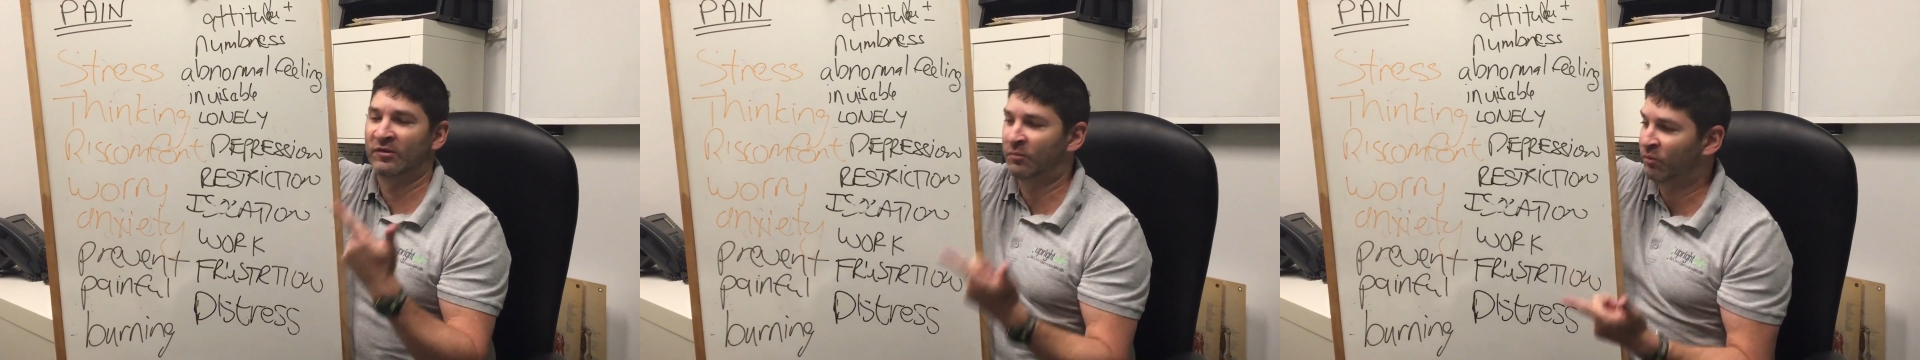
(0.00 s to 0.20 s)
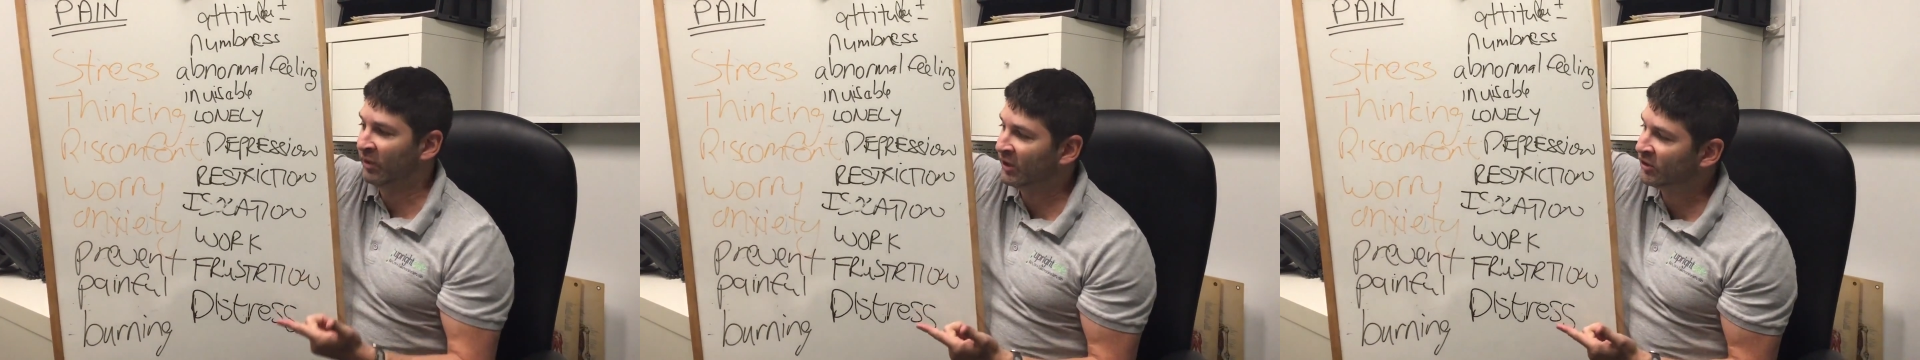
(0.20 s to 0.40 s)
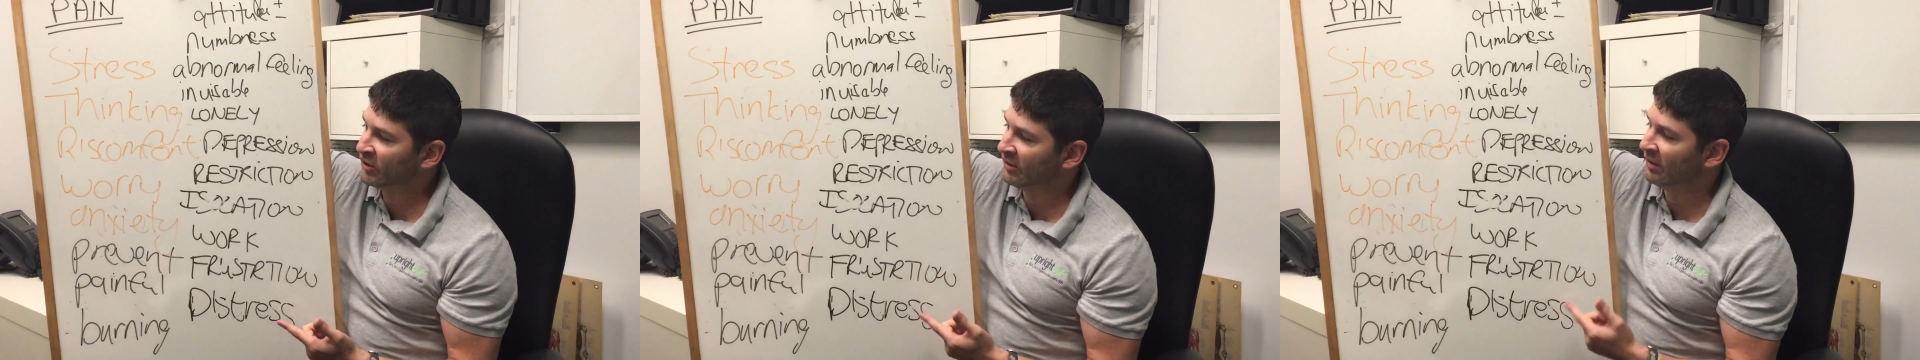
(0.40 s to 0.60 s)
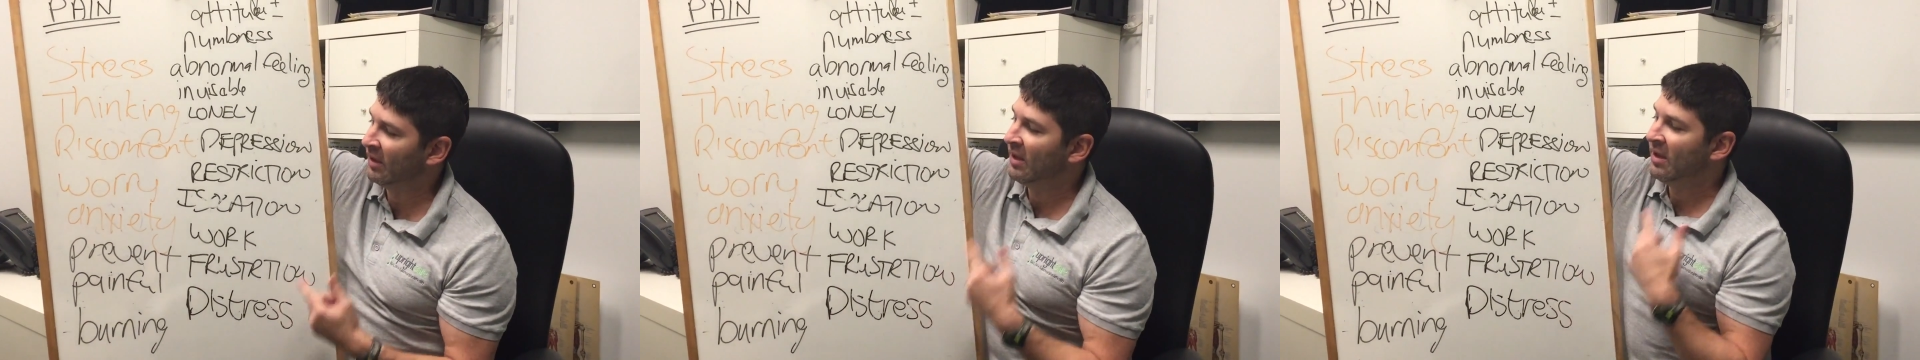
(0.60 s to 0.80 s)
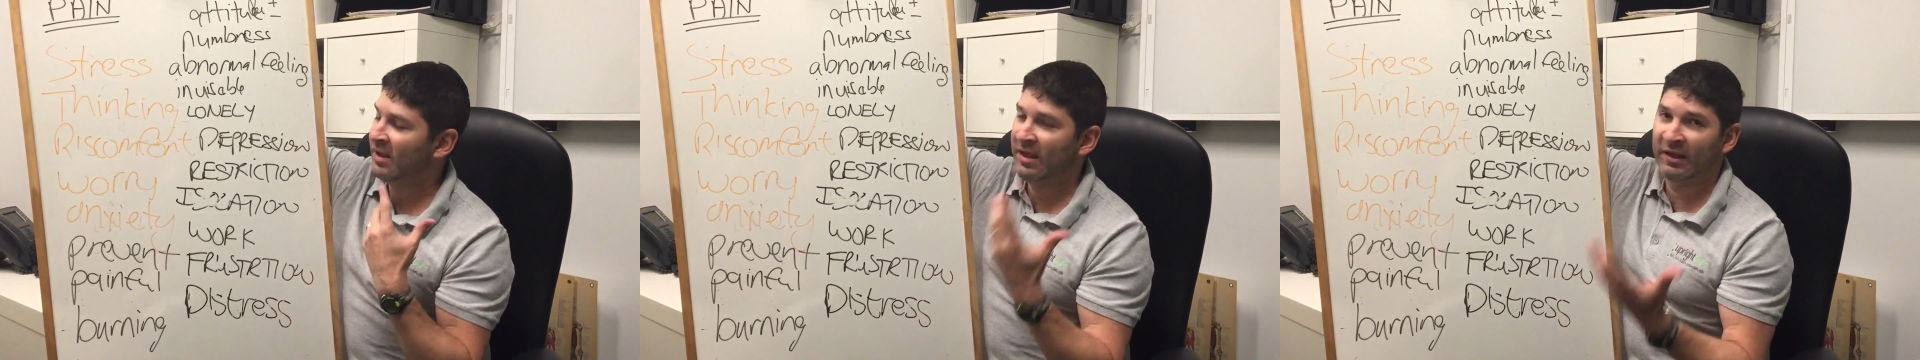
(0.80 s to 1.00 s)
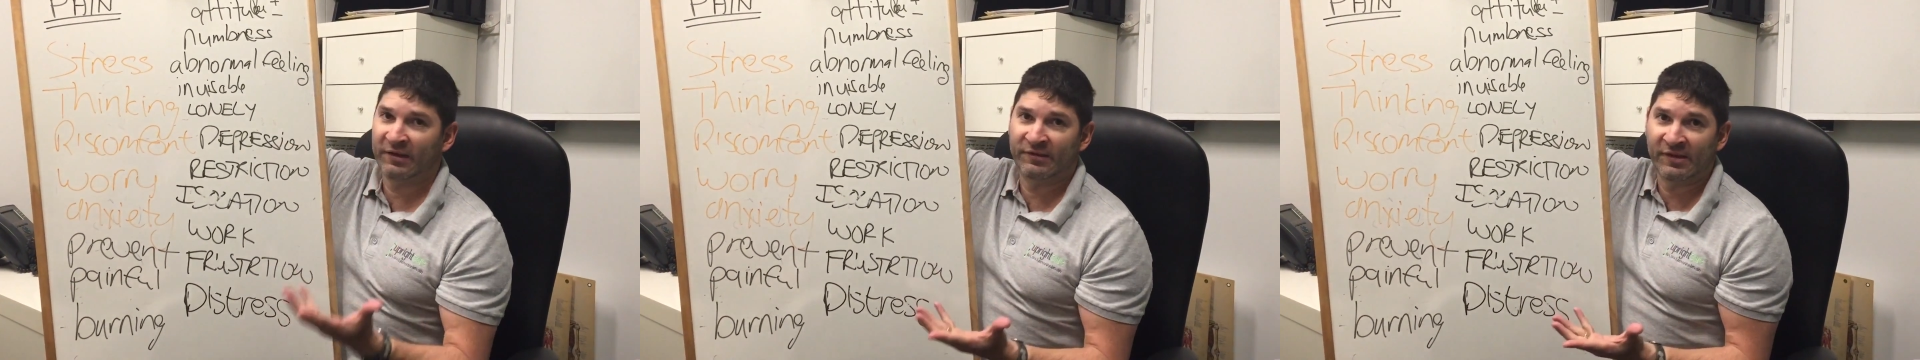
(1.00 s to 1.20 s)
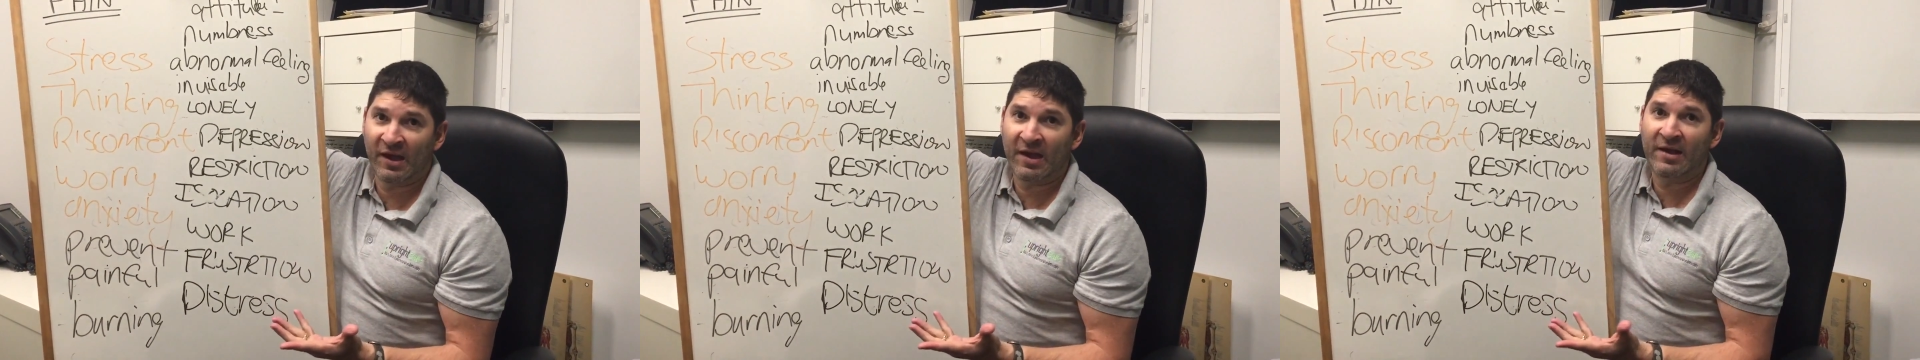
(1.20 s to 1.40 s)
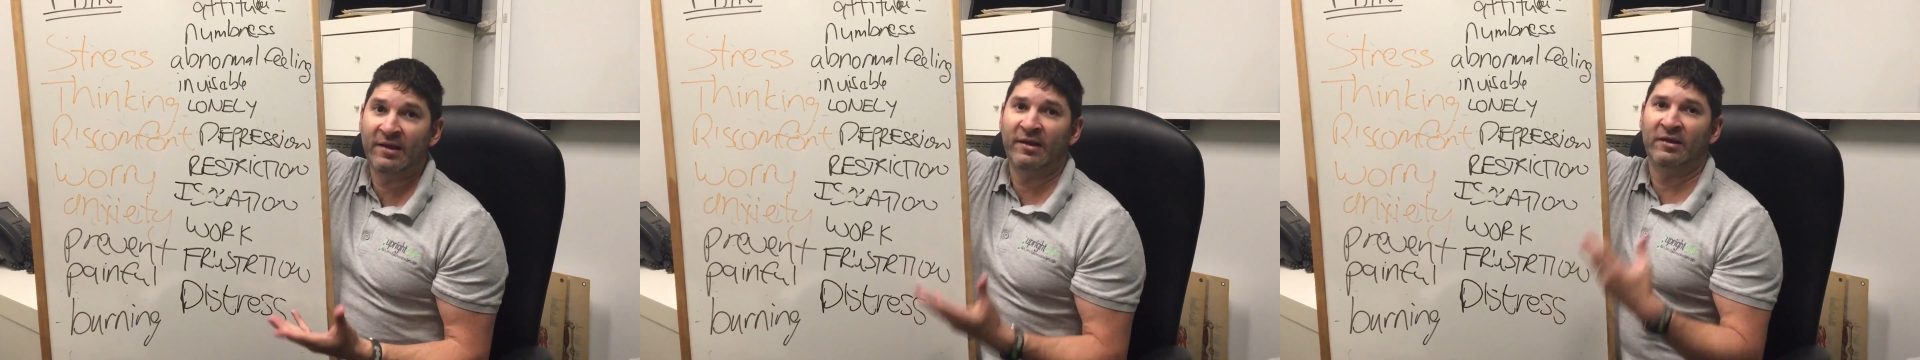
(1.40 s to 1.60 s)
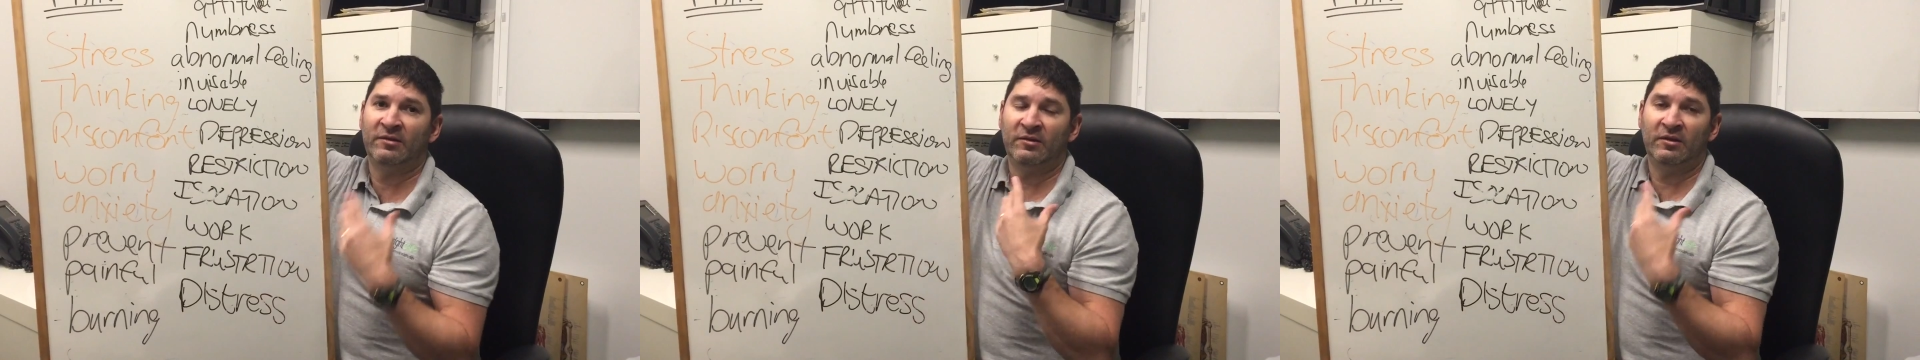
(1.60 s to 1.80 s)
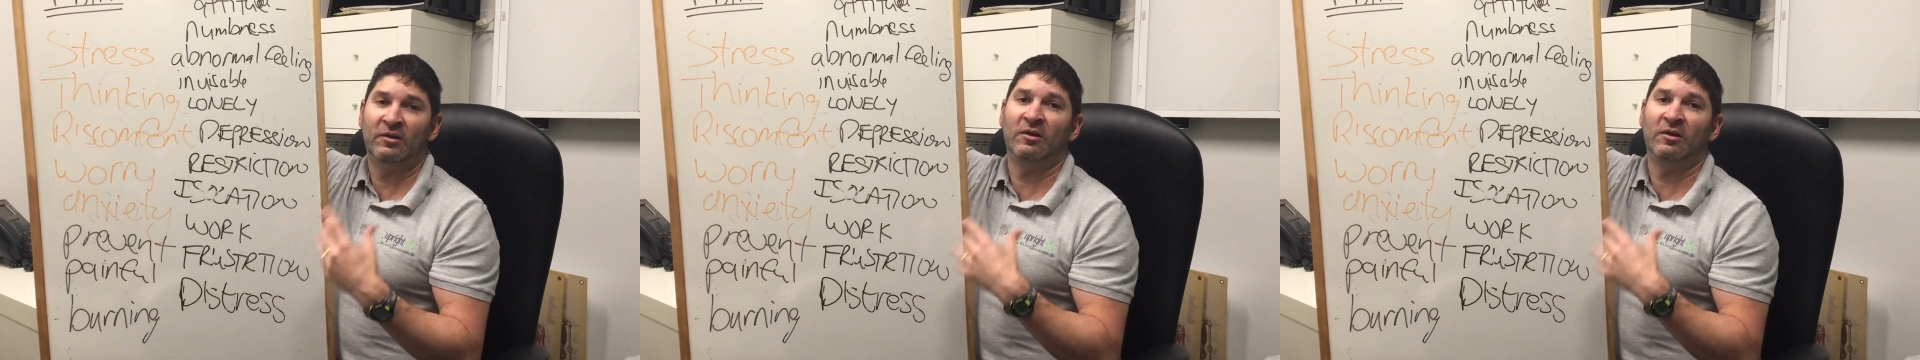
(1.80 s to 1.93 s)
depression, anxiety,